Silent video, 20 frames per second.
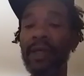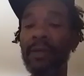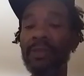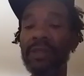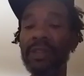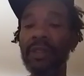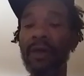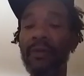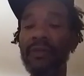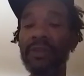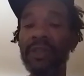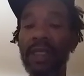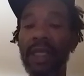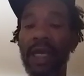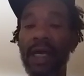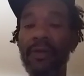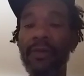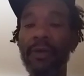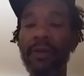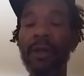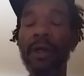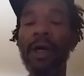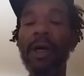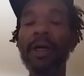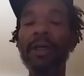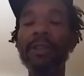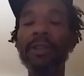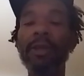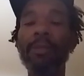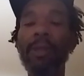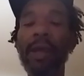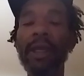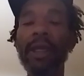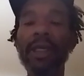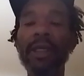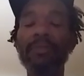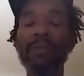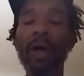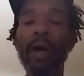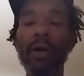of himself together to make
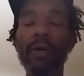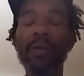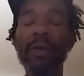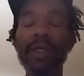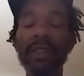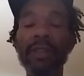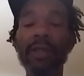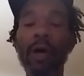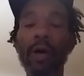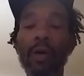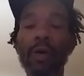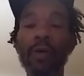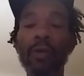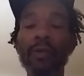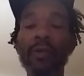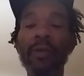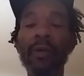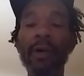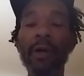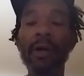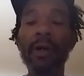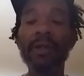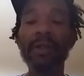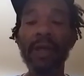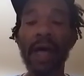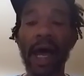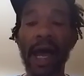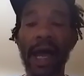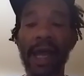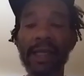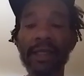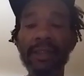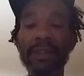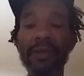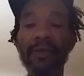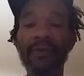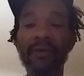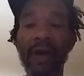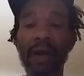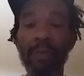him whole, his whole
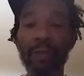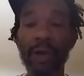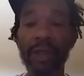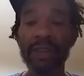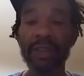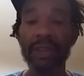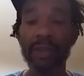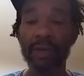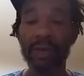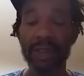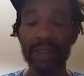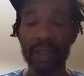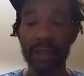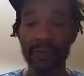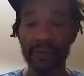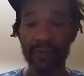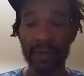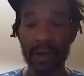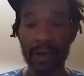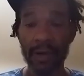highest vibrational self,